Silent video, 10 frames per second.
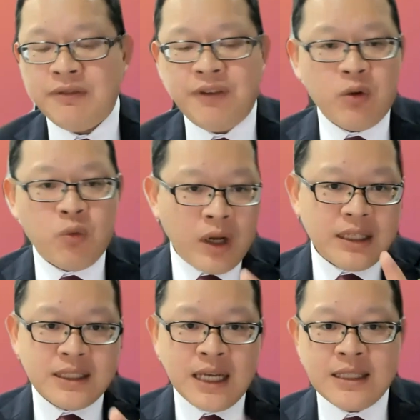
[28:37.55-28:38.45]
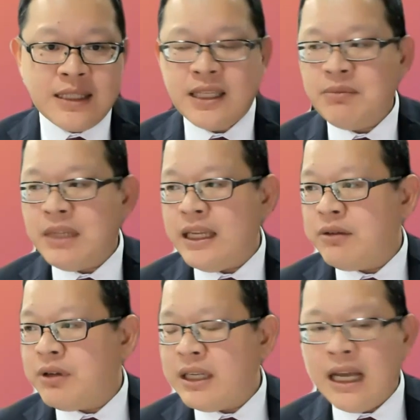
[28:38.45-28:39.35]
In fact, one of the challenges I'm
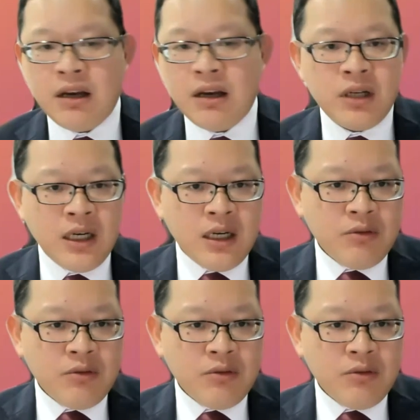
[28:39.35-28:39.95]
dealing with now,